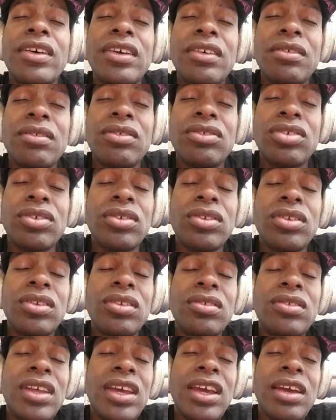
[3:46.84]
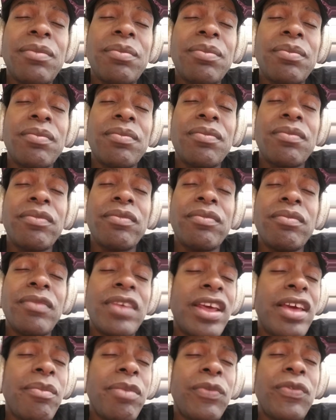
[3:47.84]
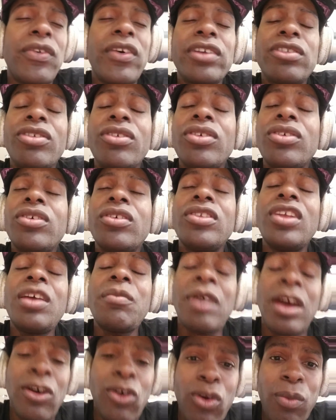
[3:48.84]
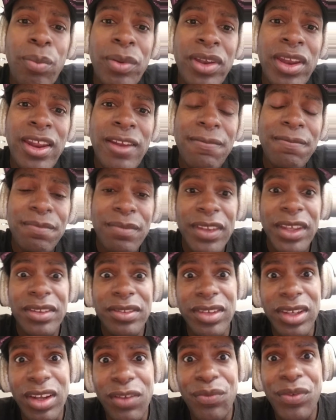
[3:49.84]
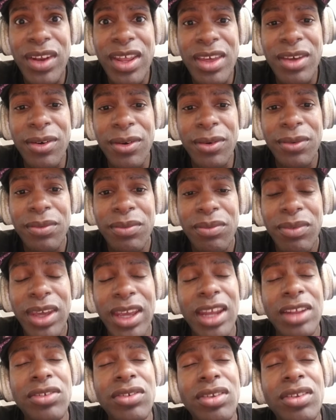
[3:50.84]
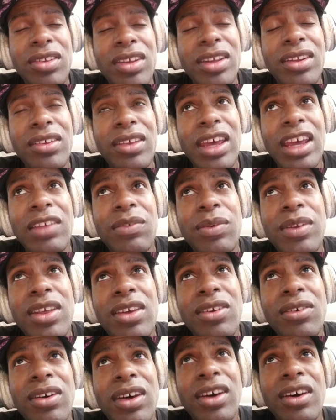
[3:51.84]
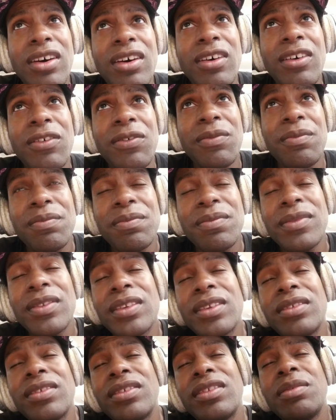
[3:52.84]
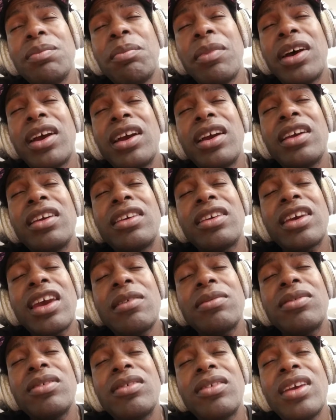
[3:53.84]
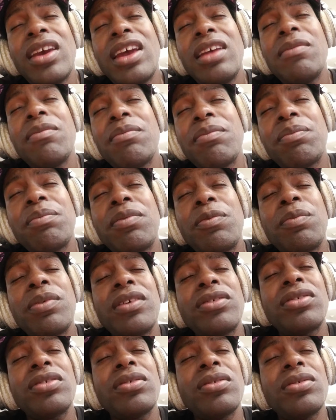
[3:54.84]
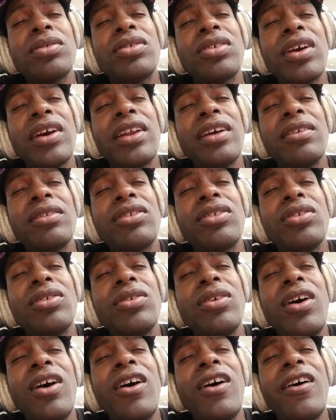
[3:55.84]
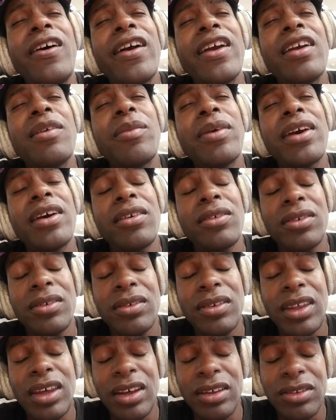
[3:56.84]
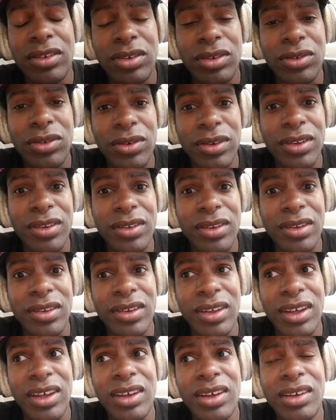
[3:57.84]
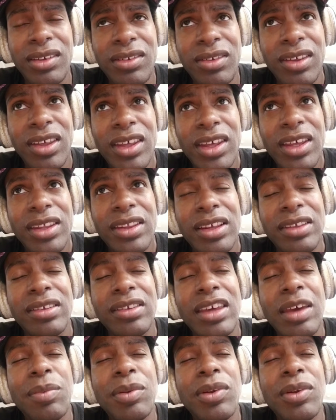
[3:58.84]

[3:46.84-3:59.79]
took a little nap, and before I took a little nap, I opened it, did a video, as you see the last video of my captain's hat. Special shout out to RML_designs. That's a capital